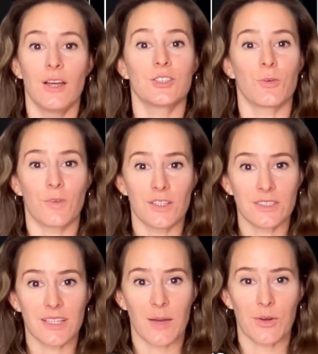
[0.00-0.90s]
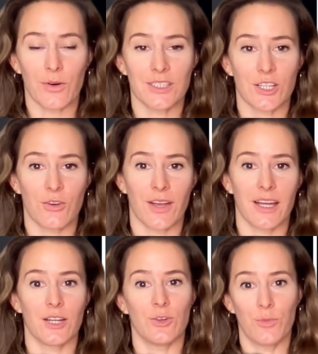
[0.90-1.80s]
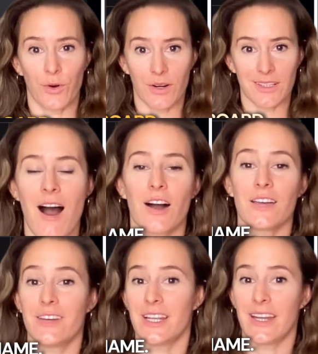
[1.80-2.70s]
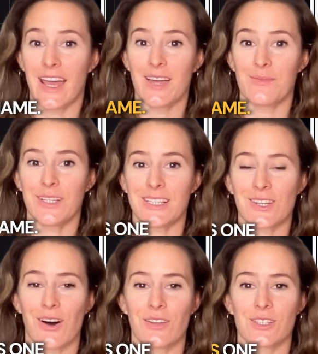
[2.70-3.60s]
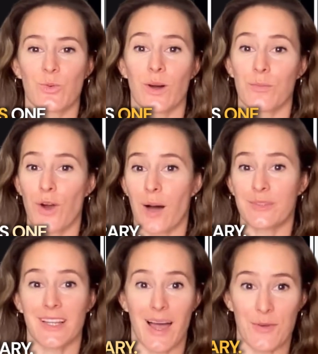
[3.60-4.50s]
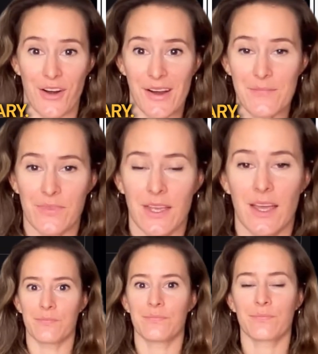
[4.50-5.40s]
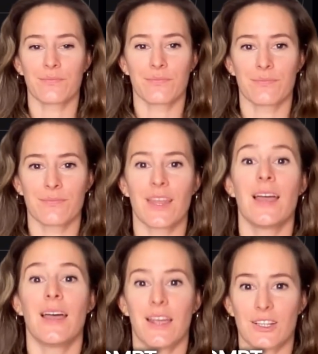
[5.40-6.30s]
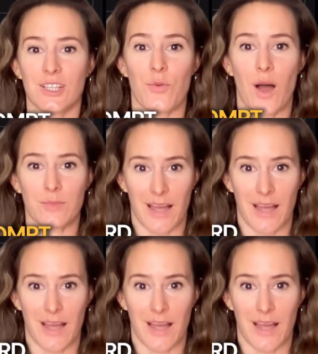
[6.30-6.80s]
So first I'm going to create a new board. I'll give it a name, let's call this one prompt library. Here's our prompt